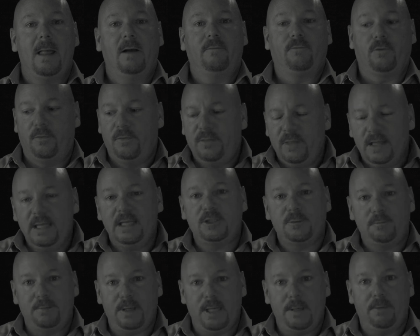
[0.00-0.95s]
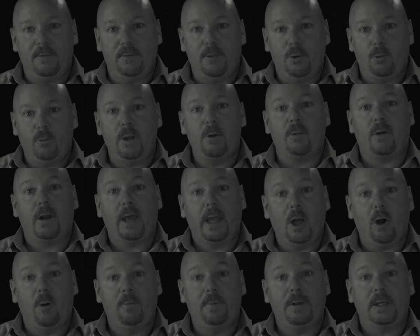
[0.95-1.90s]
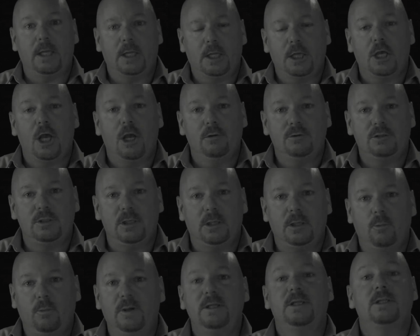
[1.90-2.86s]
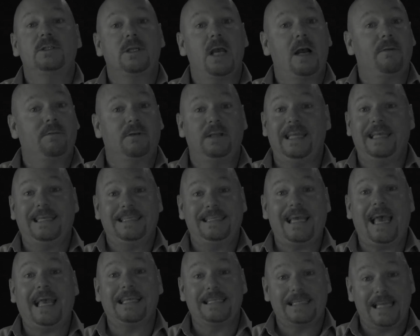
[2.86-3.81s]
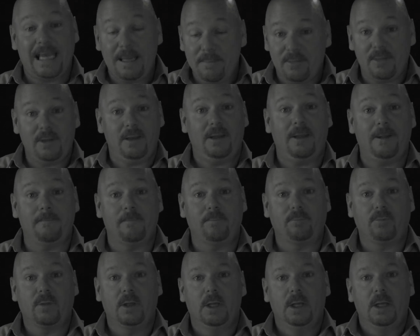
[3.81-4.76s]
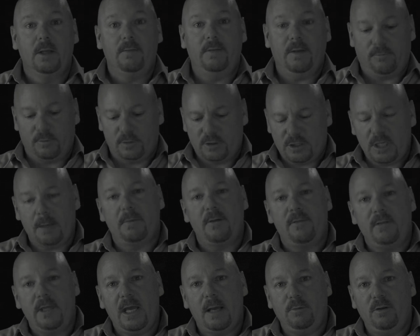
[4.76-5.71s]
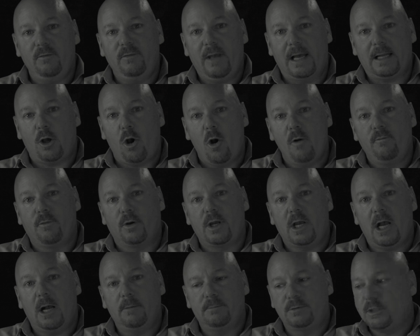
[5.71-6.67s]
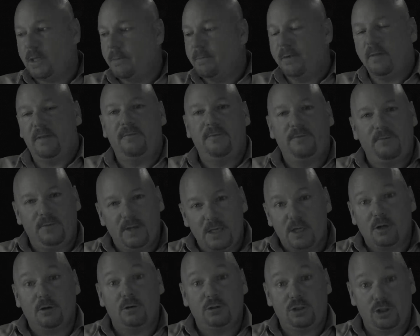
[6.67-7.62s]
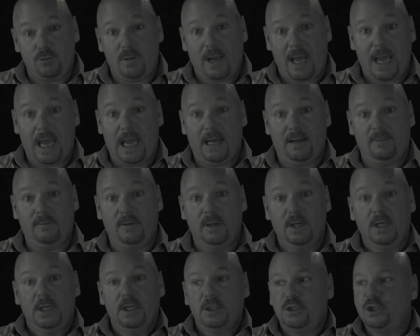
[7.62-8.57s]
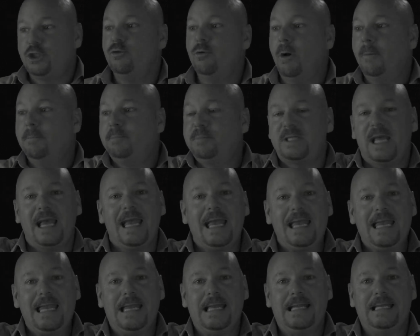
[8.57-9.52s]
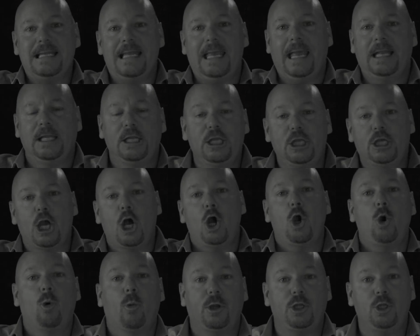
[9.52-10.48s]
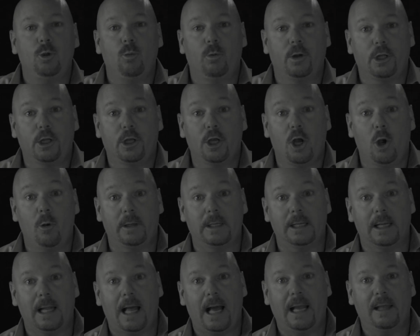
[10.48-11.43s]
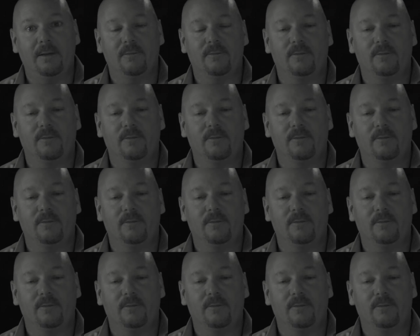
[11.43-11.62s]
For these people that we were helping and coaching, we discovered the exact same thing. That for some of them, you've got to overcome some of the fears you have to obtain and go where you want to go in life.